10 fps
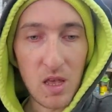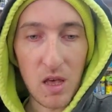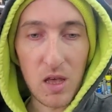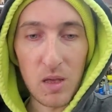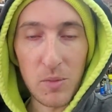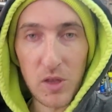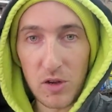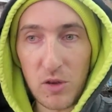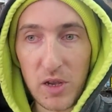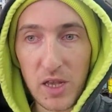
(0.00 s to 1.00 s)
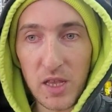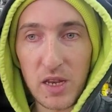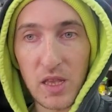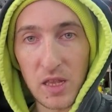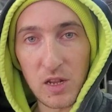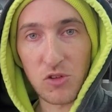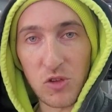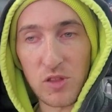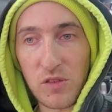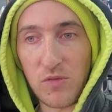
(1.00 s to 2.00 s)
But go ahead and
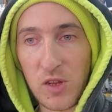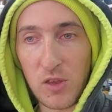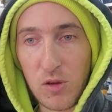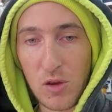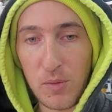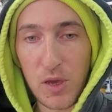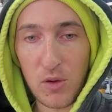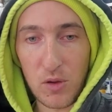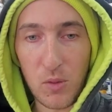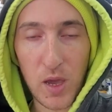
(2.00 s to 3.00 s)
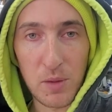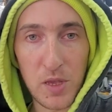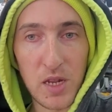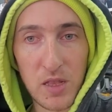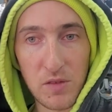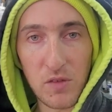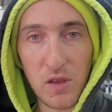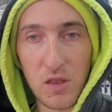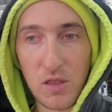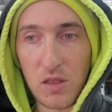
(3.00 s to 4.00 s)
enjoy this video about a wideband
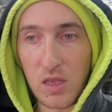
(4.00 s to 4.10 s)
install,